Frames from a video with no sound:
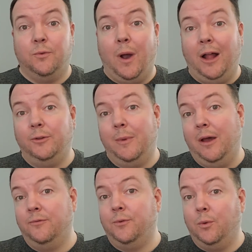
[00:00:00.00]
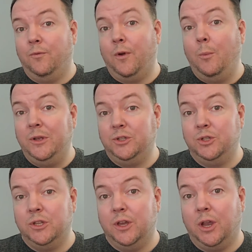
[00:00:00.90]
Wildemount from Wizards
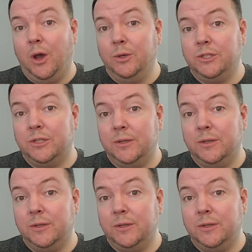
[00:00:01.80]
of the Coast.